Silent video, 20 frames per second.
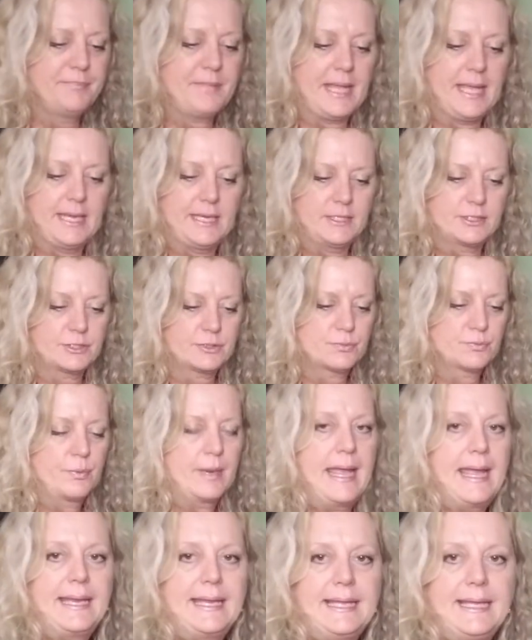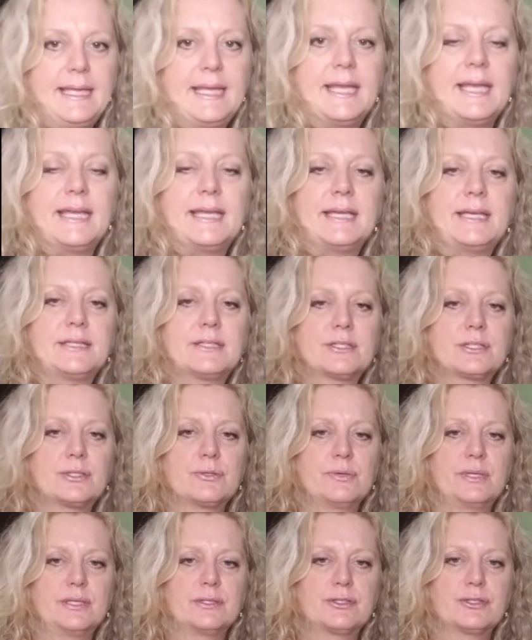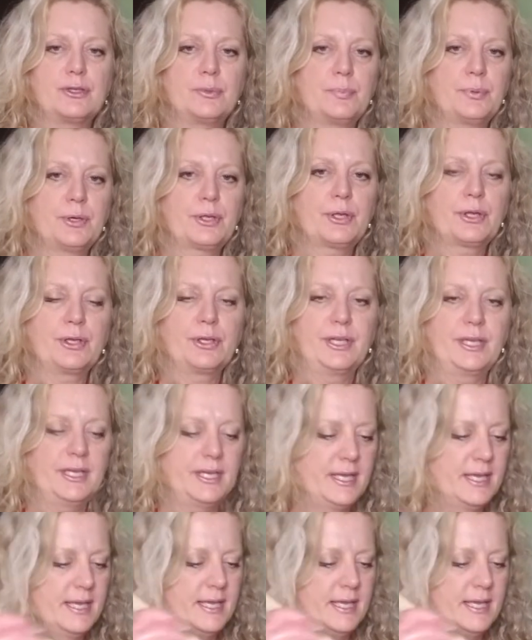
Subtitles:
And it's ready. It's doing super good.